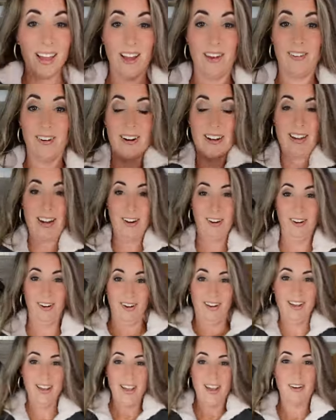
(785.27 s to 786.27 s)
if you're gonna
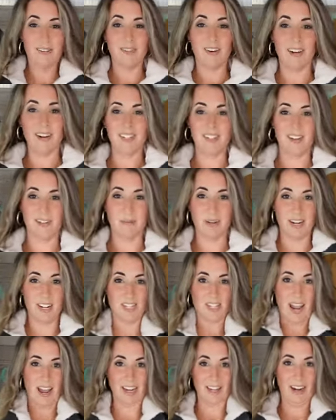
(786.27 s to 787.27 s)
put a, put a
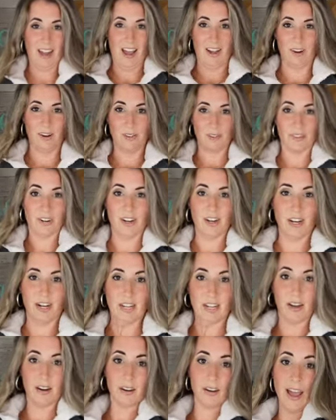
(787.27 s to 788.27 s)
jacket on over a
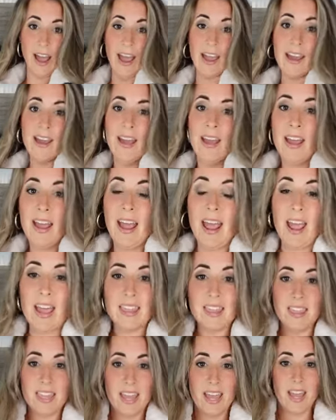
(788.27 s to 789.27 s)
hoodie, okay?
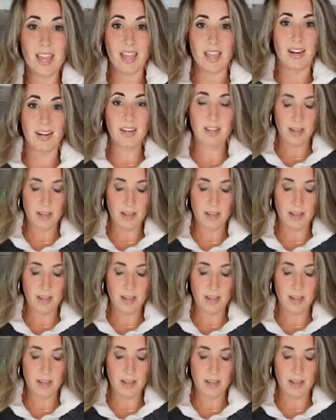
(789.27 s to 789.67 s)
And then